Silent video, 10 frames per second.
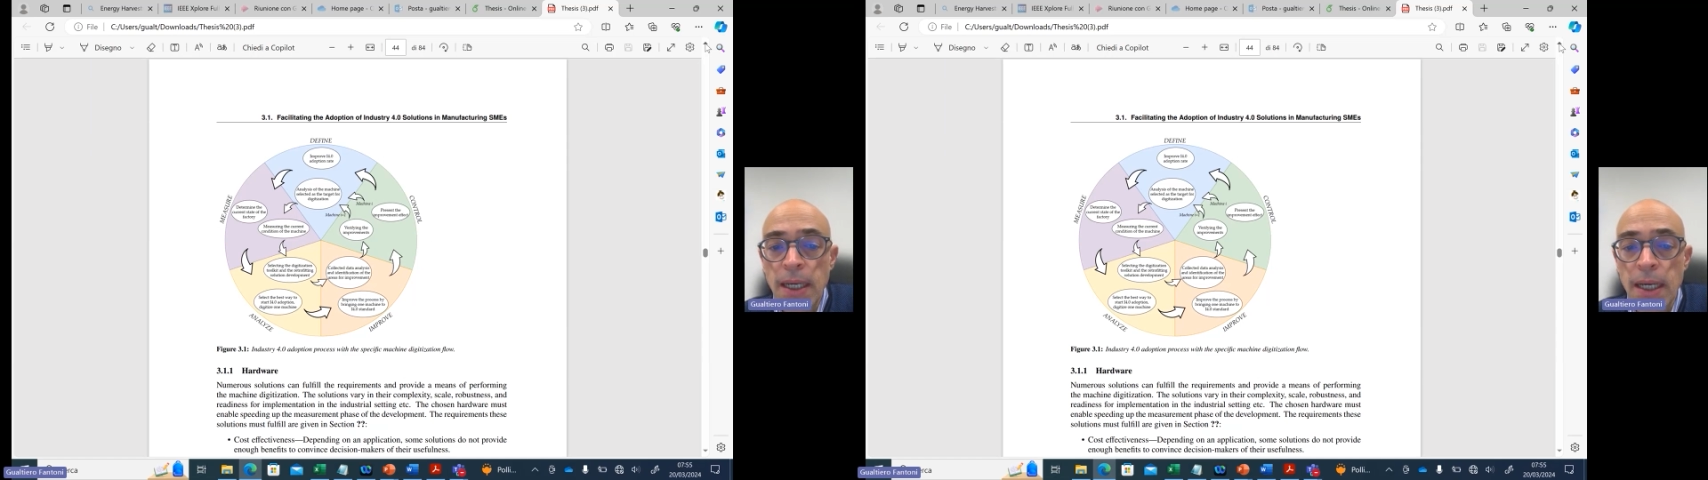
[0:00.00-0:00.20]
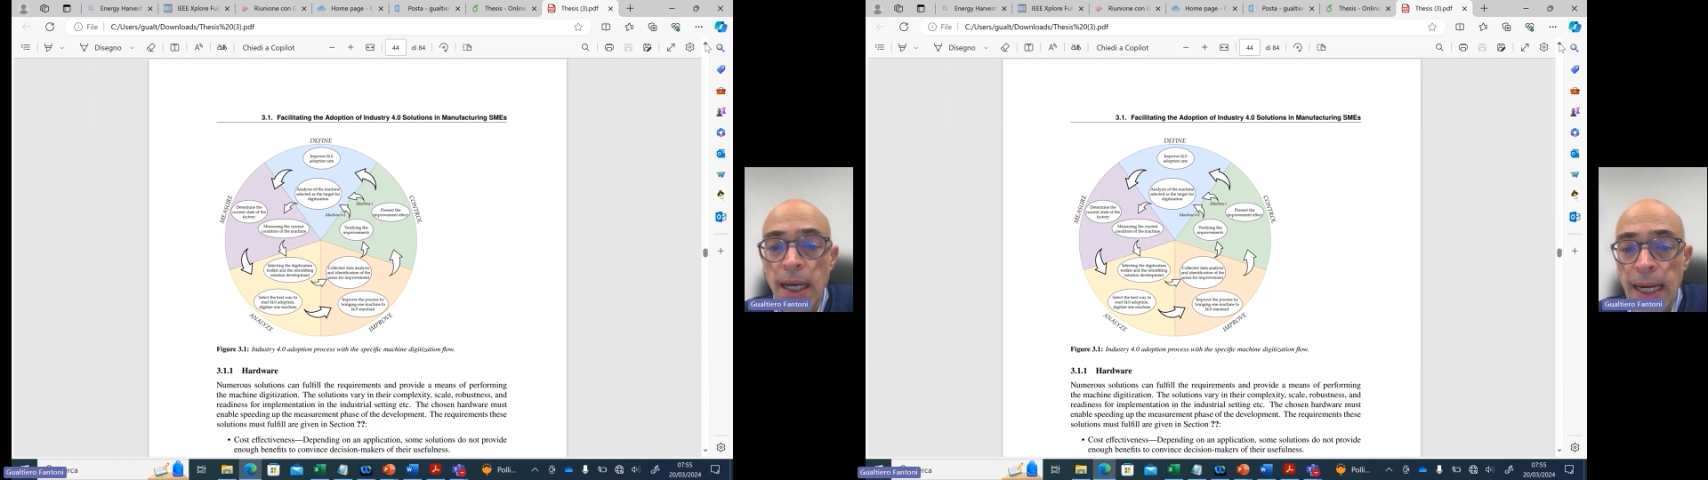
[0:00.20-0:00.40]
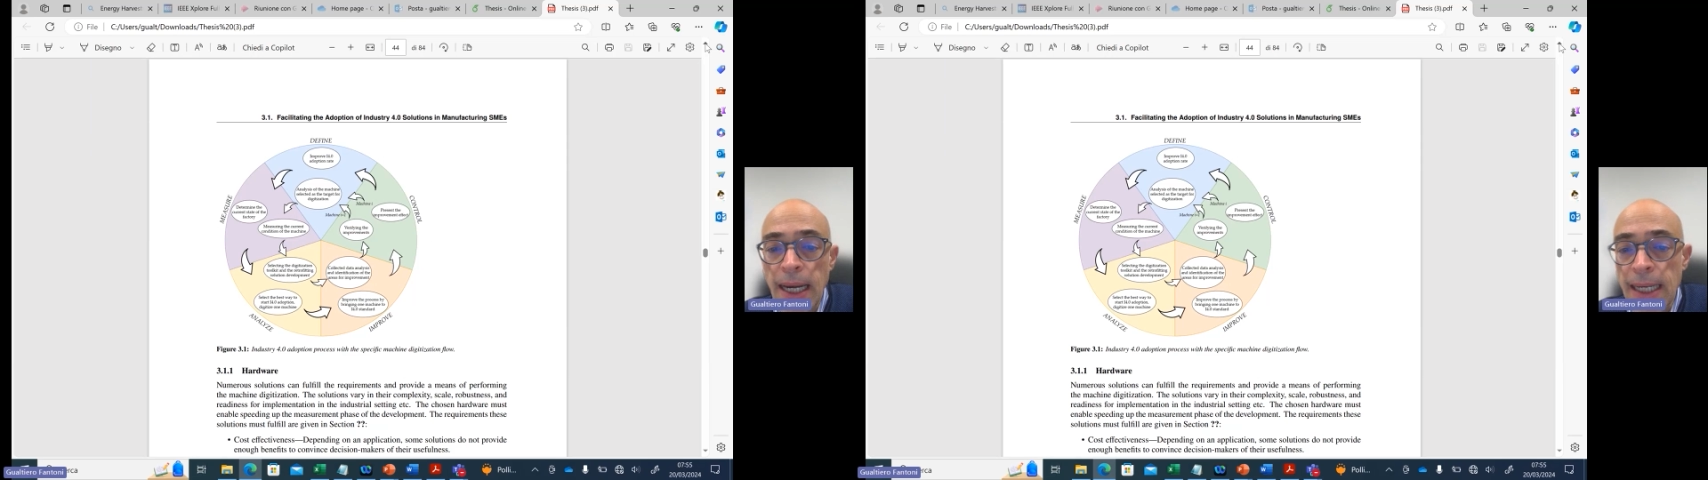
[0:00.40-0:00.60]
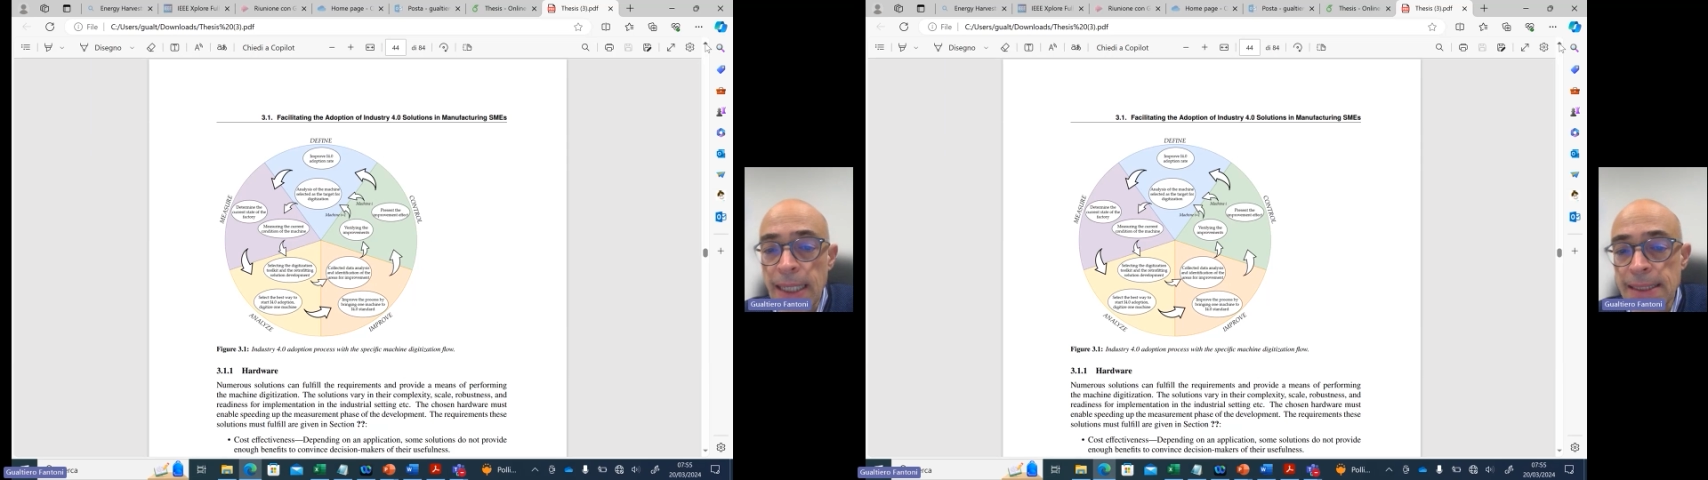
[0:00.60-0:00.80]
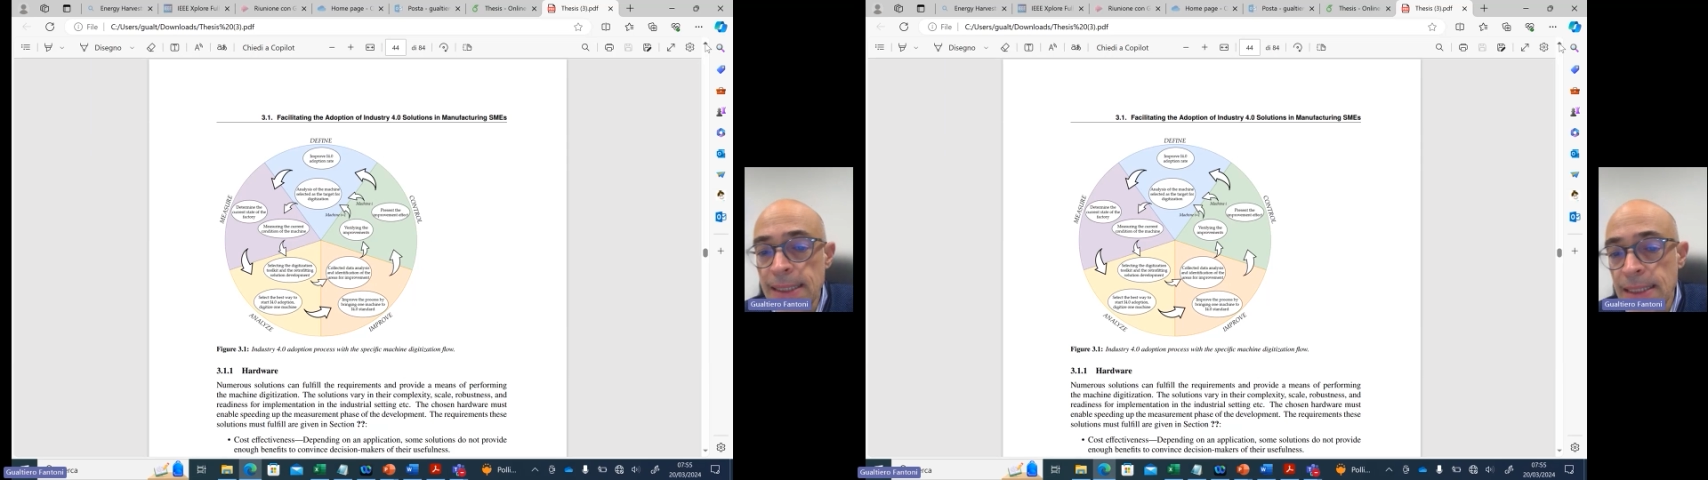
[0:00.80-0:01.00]

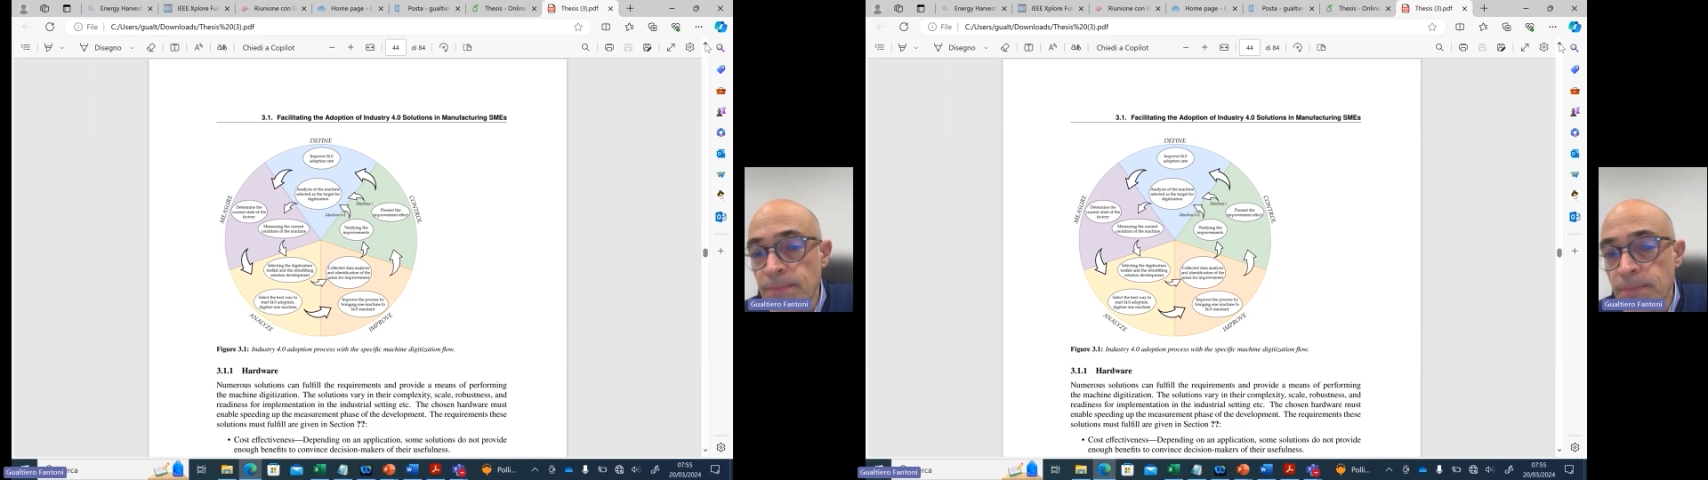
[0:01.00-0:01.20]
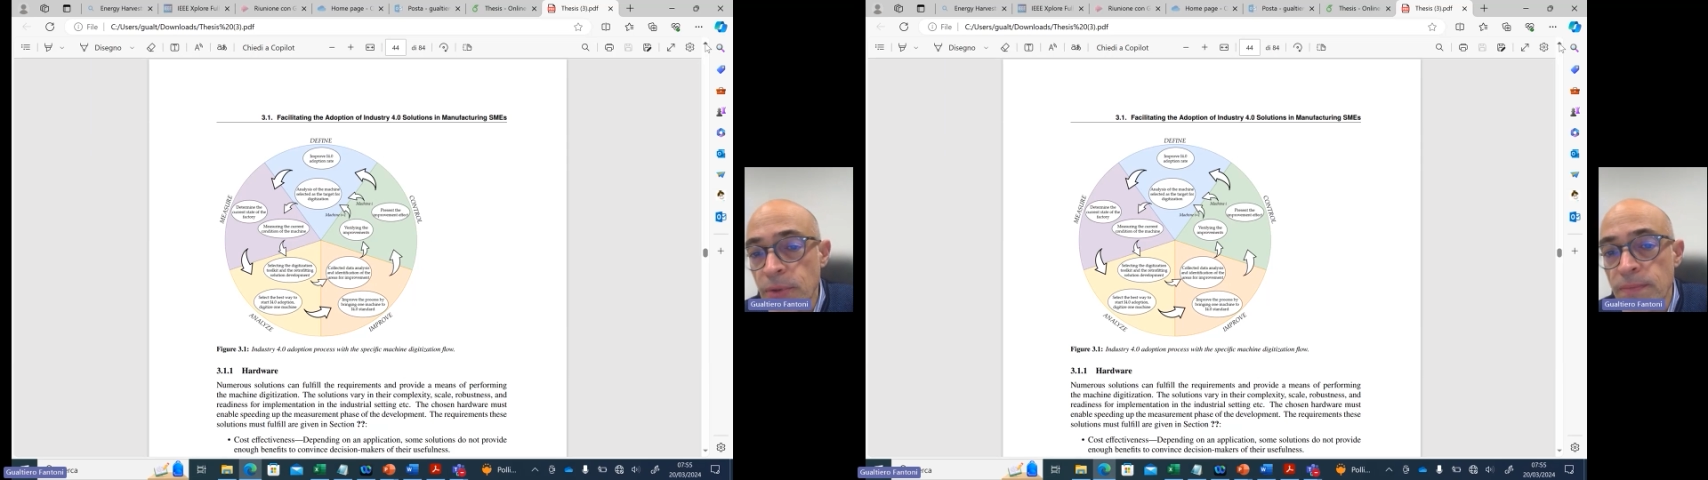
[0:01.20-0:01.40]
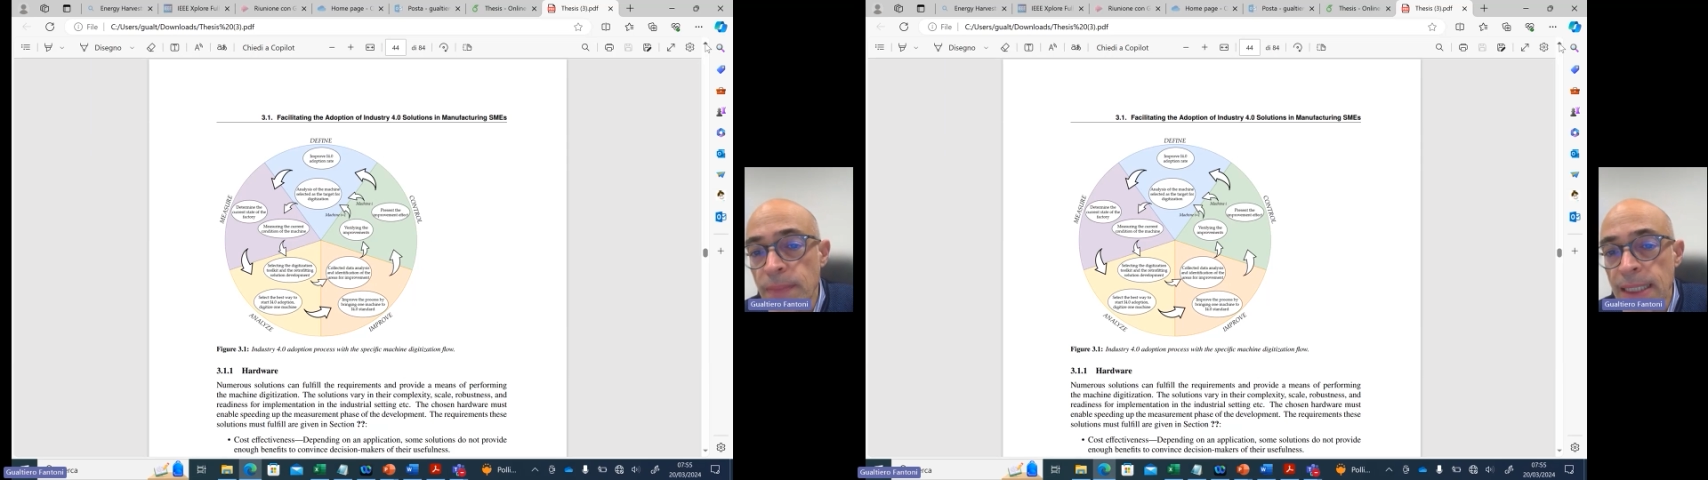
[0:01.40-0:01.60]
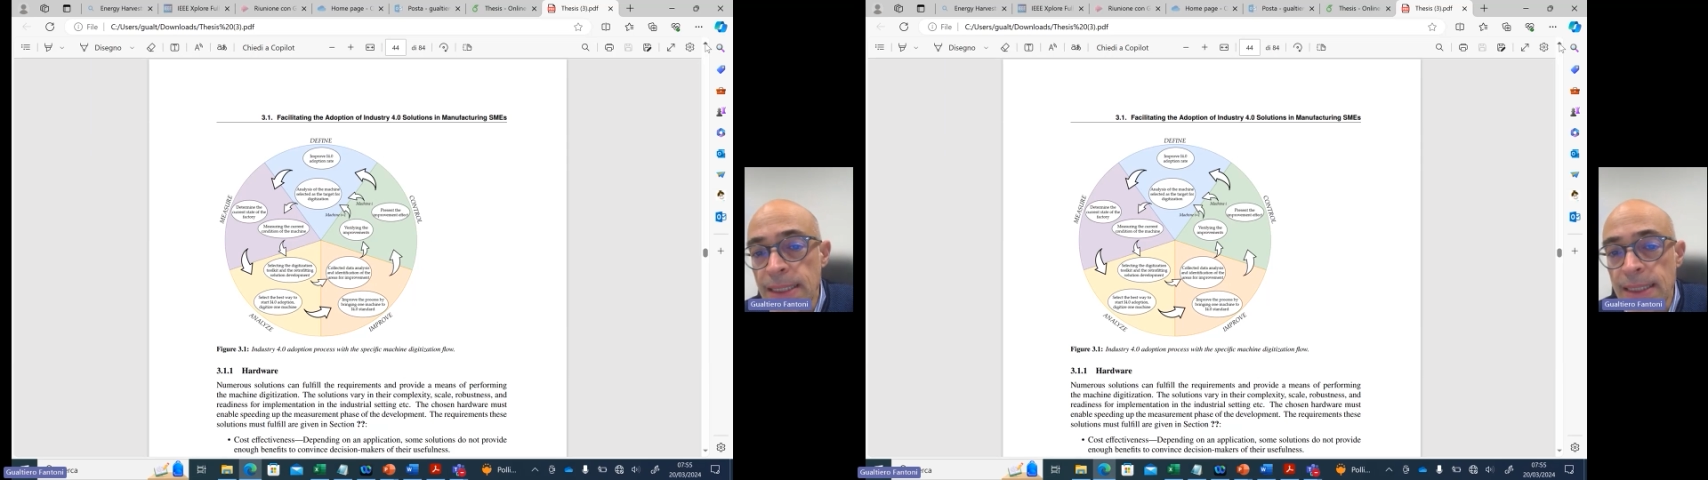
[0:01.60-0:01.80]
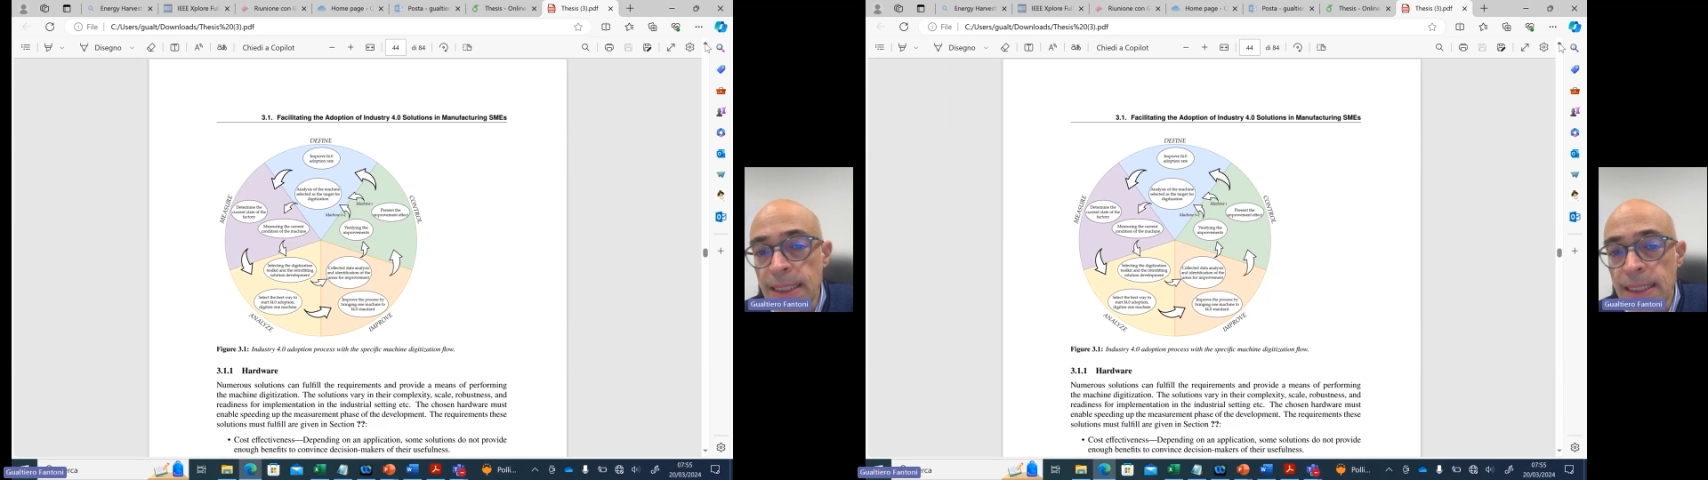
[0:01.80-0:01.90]
analysis, improvement,